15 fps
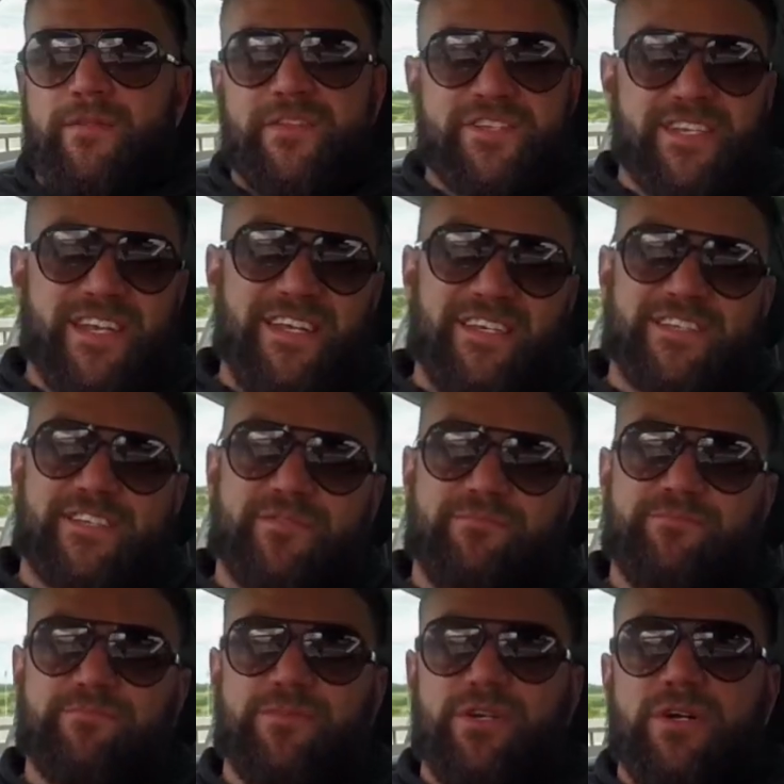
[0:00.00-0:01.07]
The seats
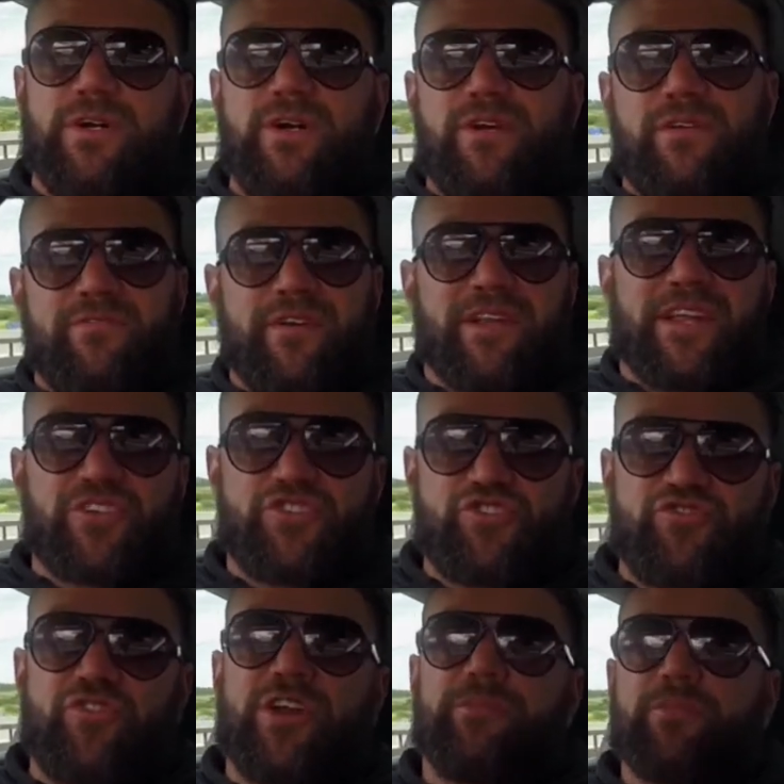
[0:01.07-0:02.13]
feel
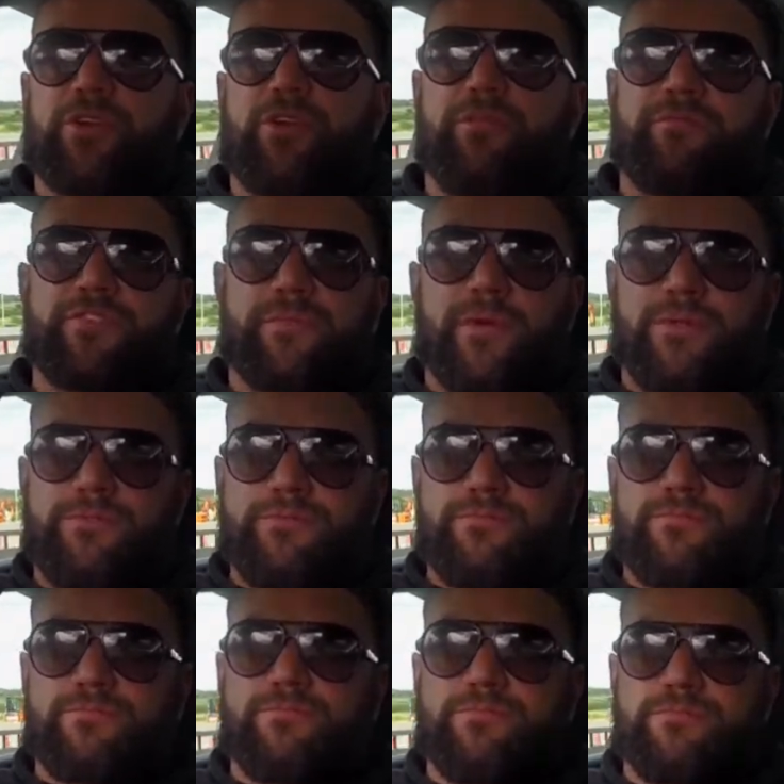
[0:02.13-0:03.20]
extremely comfortable.
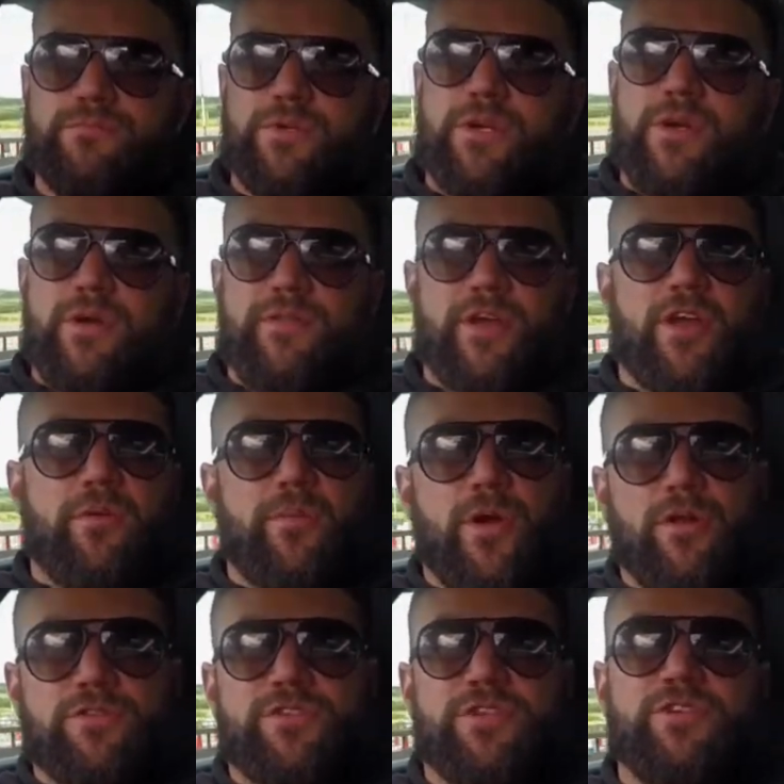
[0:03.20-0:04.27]
They can be
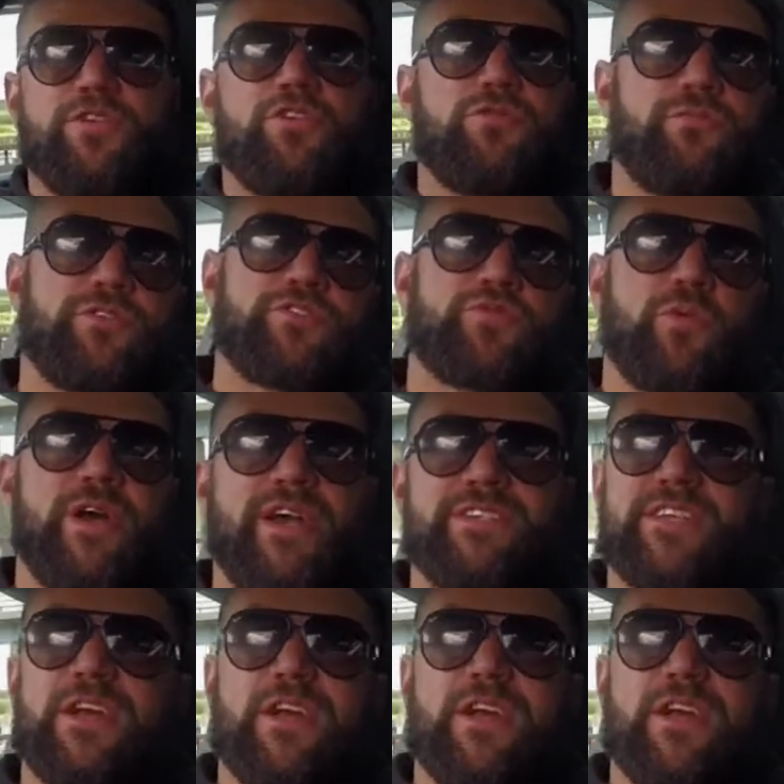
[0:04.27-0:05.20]
altered numerous ways,